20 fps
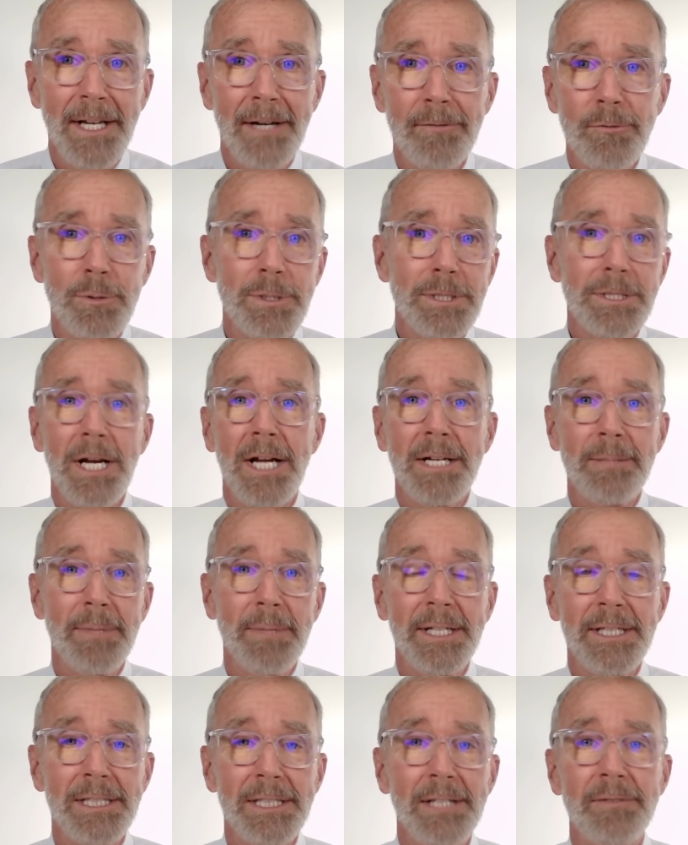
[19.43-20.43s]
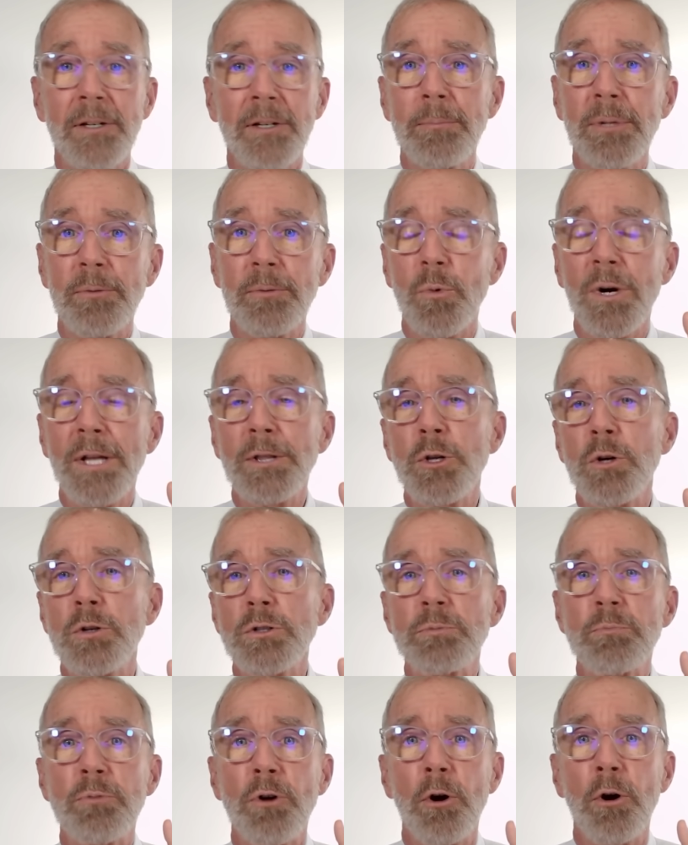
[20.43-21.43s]
Everyone's got to make a living. But when
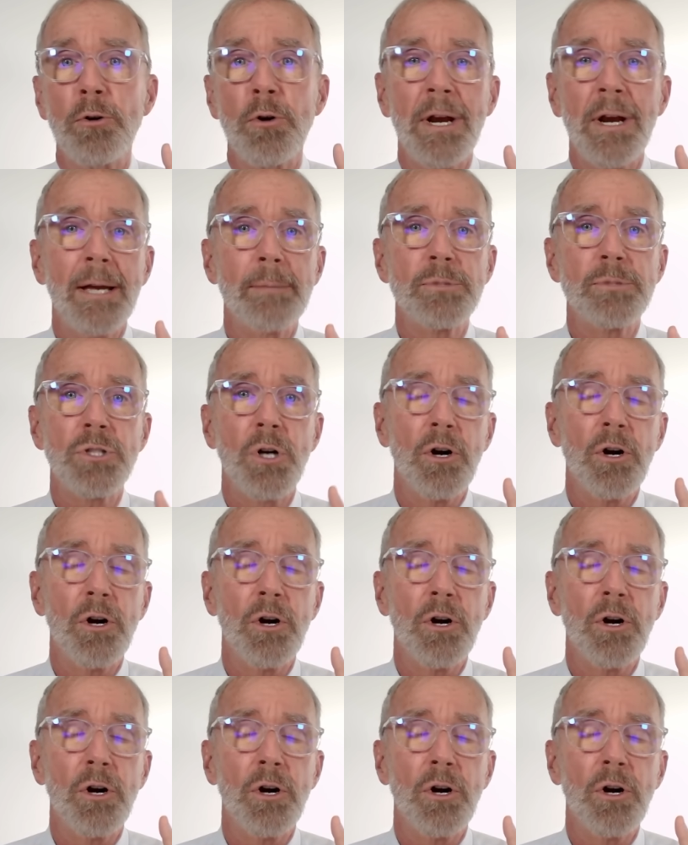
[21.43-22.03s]
those programs